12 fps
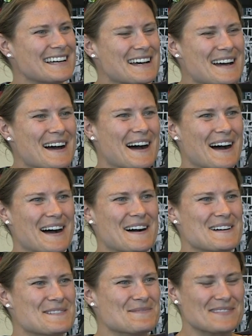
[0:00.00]
great it
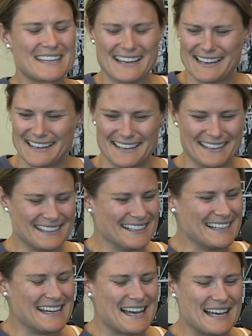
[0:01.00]
um, yeah
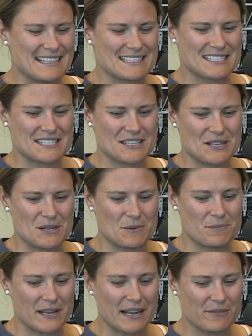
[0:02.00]
and so
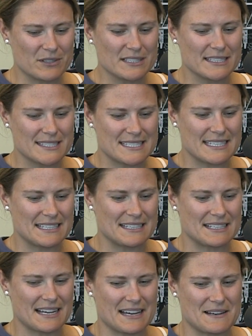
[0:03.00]
but i really
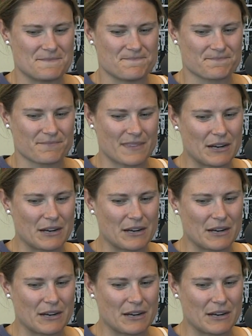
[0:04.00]
did um,